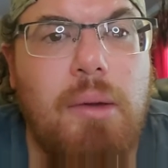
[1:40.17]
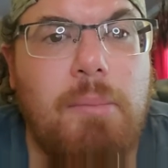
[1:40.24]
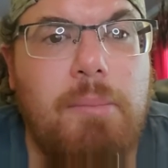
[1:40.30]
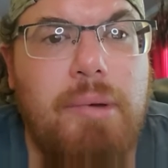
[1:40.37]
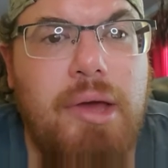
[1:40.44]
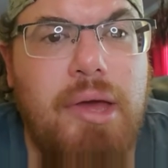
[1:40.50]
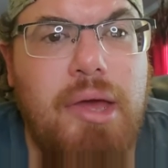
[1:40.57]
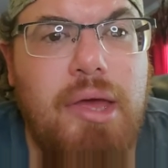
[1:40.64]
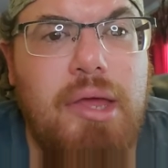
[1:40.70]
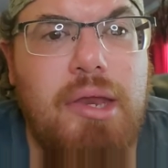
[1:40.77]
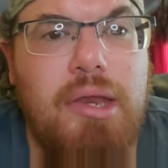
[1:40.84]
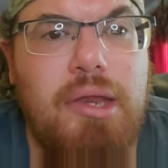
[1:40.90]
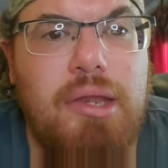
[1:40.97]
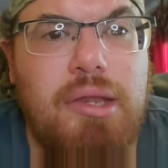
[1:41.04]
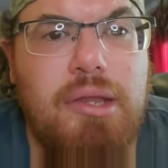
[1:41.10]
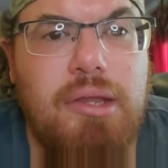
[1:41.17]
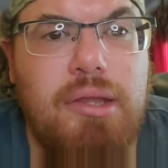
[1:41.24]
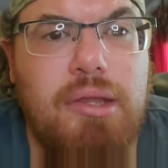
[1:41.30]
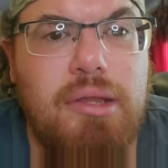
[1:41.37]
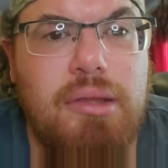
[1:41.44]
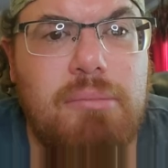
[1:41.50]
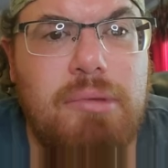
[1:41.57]
But
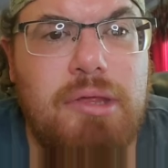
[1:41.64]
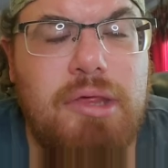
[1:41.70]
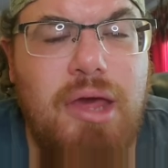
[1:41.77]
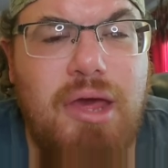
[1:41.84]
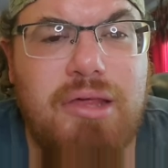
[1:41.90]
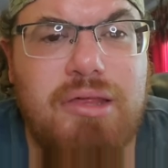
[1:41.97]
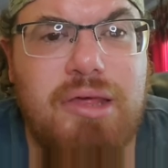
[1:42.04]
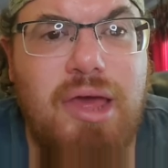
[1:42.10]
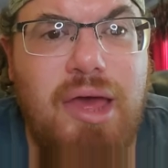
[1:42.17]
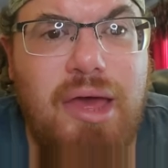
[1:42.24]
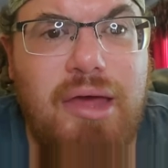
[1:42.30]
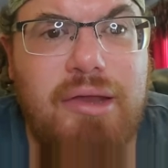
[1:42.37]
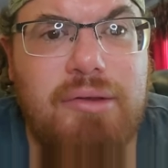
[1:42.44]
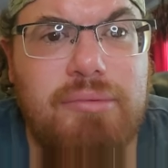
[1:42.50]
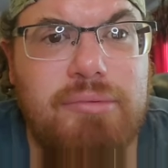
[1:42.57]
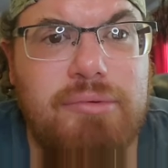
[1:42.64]
besides that,